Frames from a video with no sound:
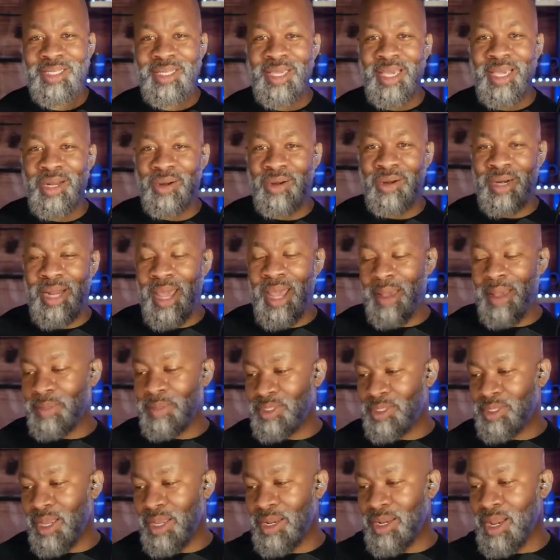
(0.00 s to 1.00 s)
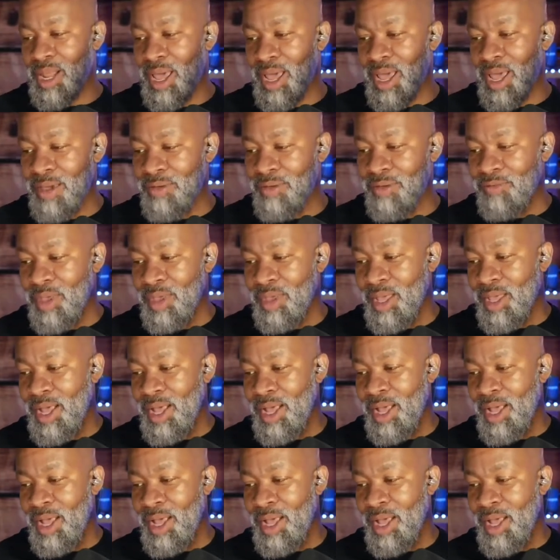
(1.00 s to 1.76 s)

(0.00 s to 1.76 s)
to get on Amazon Live.